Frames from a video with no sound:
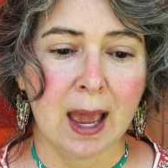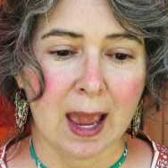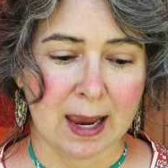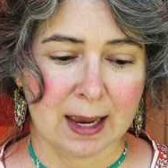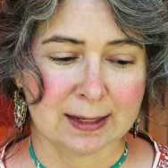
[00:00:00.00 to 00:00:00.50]

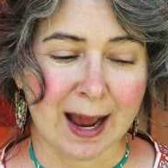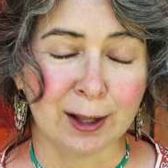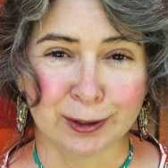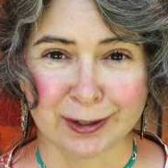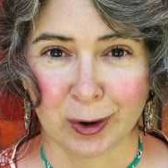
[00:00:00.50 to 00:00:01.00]
And I
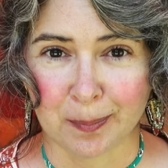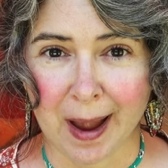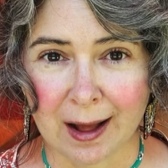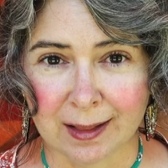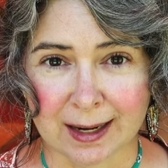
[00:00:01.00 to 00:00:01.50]
looked at her
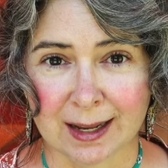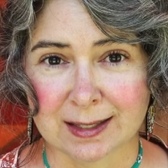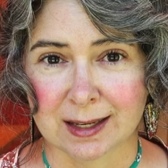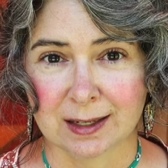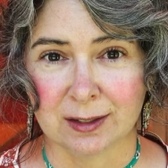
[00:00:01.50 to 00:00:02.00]
palette and I
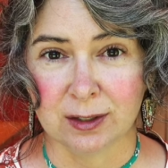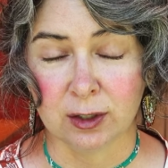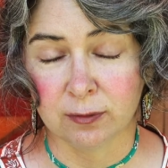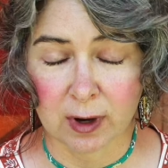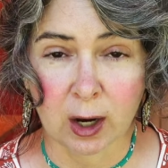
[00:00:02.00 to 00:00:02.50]
said,
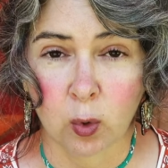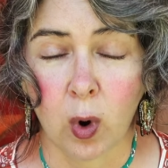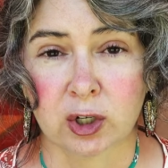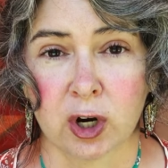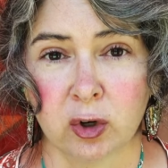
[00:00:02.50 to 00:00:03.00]
"You've got
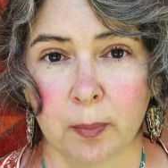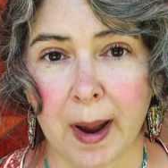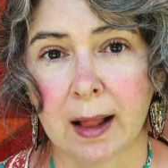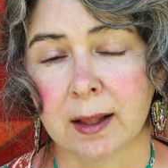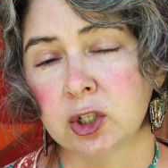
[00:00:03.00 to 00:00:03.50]
gouache on your
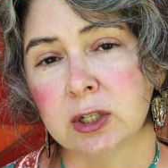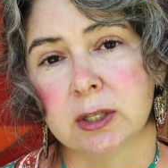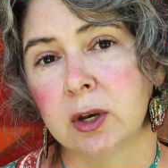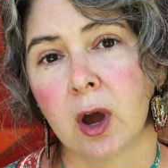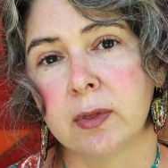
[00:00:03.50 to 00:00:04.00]
palette." She
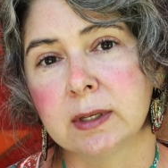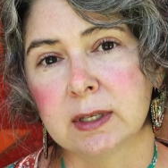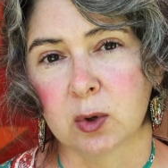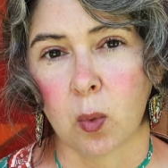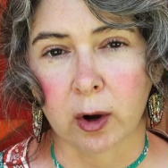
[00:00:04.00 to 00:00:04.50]
said, "No, this
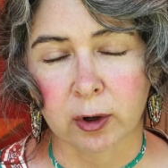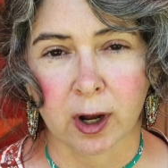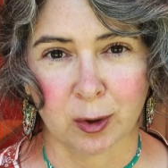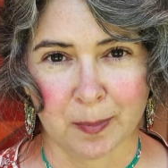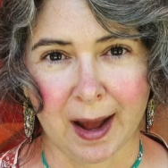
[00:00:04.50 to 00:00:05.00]
is a
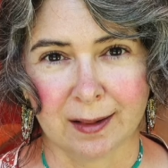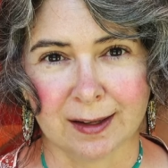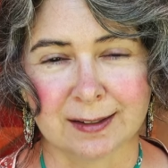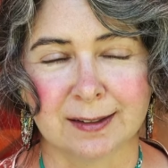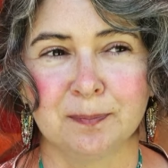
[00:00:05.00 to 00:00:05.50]
watercolor
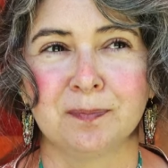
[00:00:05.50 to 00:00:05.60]
palette."